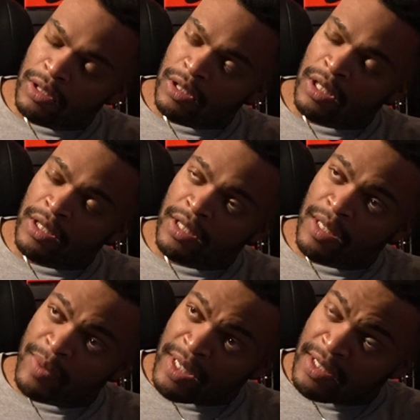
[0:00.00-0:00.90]
9
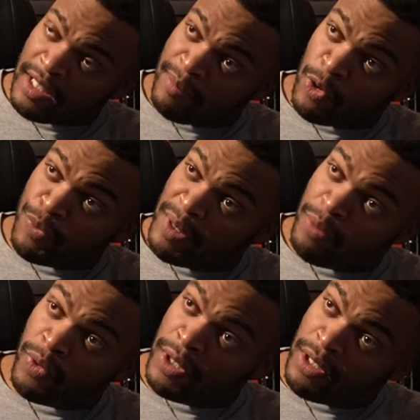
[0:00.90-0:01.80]
times out of 10, most
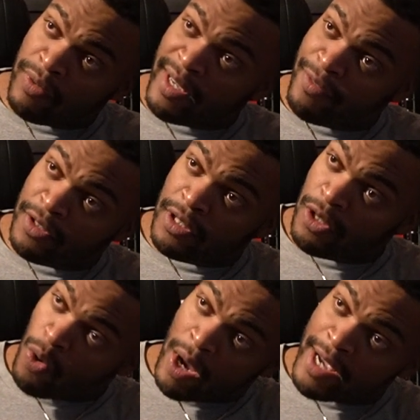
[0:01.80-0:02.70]
people really don't have a
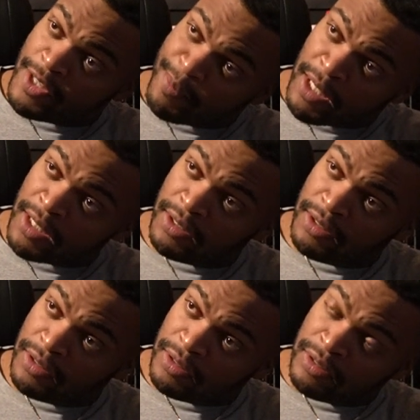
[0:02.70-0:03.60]
quiet spot.
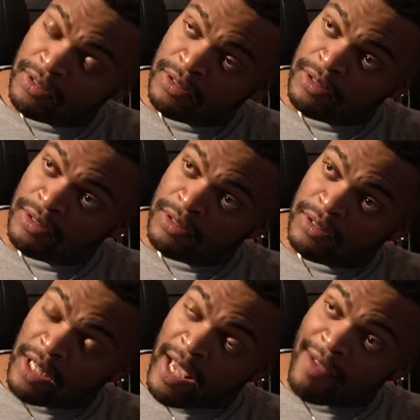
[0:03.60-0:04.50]

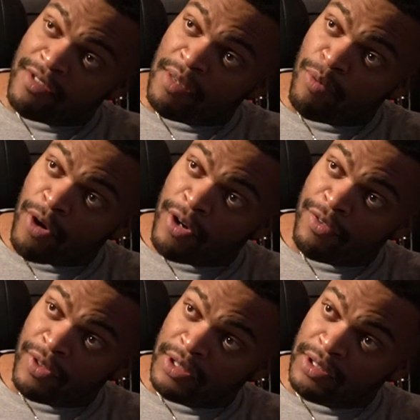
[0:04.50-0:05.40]
They have temporary
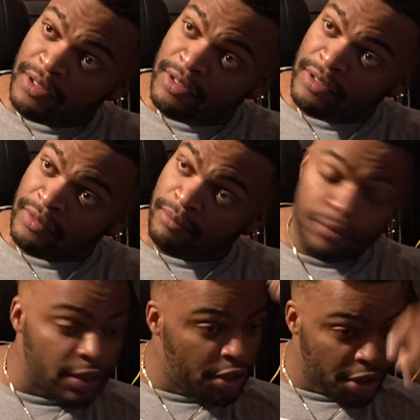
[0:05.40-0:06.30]
fixes,
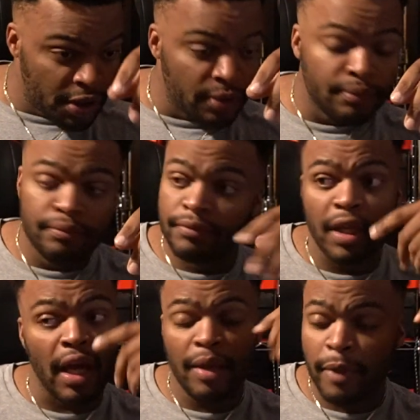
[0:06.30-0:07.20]
the gym,
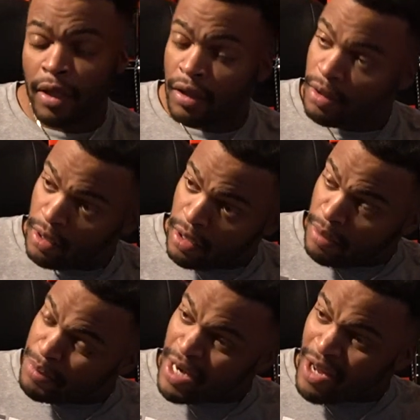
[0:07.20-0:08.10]
gaming,
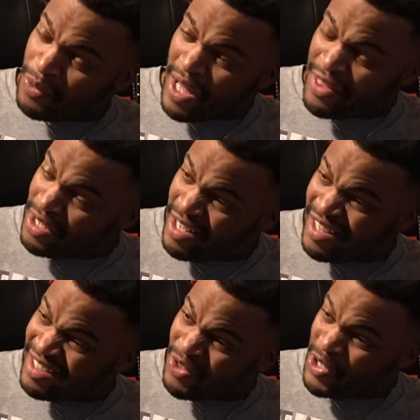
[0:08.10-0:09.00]
but I think,
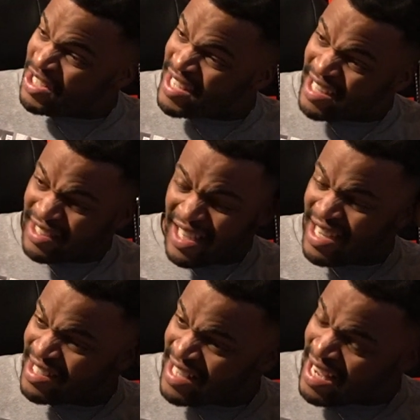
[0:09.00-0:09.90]
which is actually kind
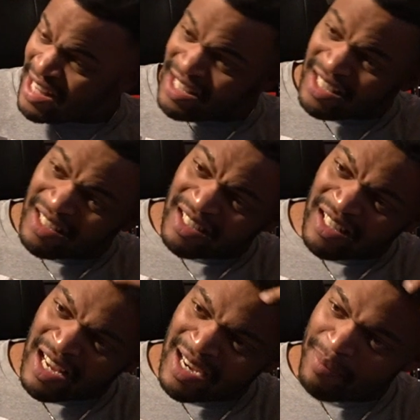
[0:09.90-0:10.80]
of sad, I think a
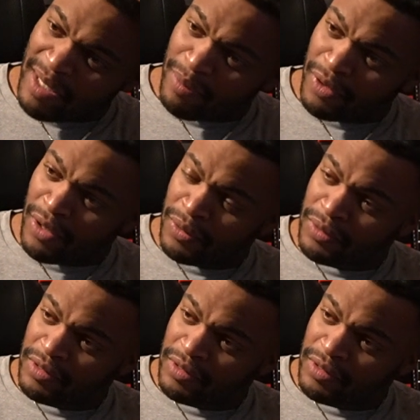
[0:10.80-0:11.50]
lot of people